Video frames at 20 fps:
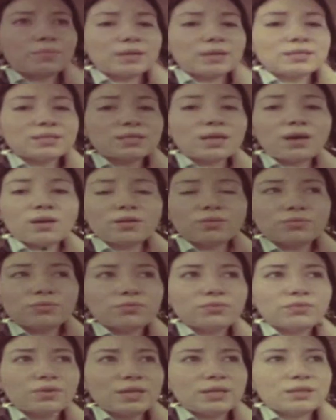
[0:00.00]
myself
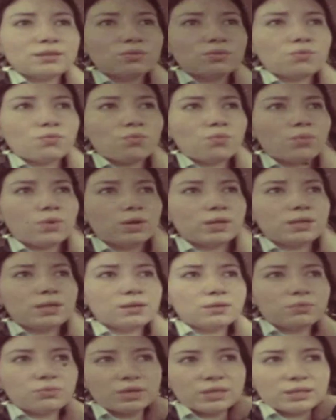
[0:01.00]
and
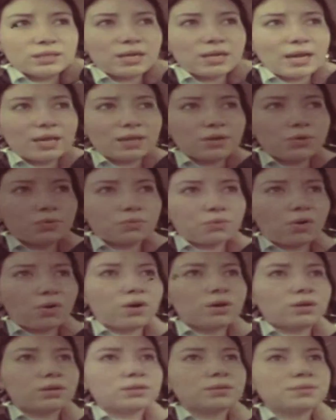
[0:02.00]
where did I go
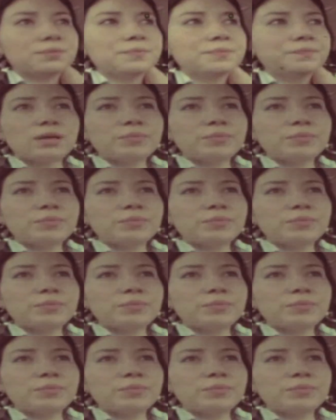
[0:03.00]
wrong.